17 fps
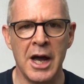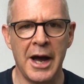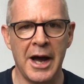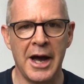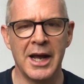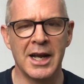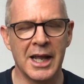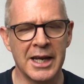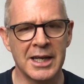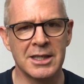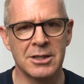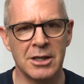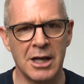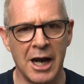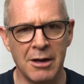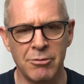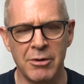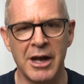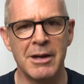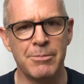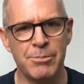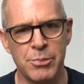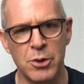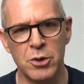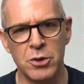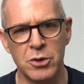I like to, I
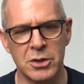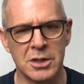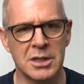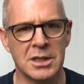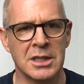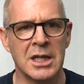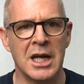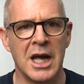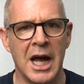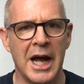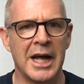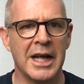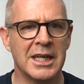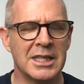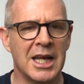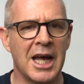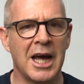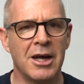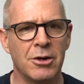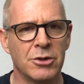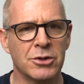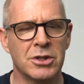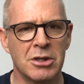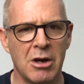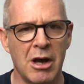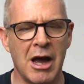write books and I
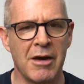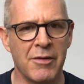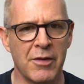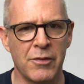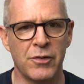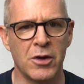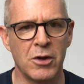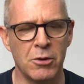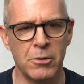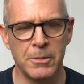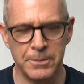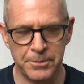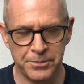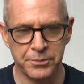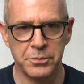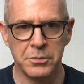also have a few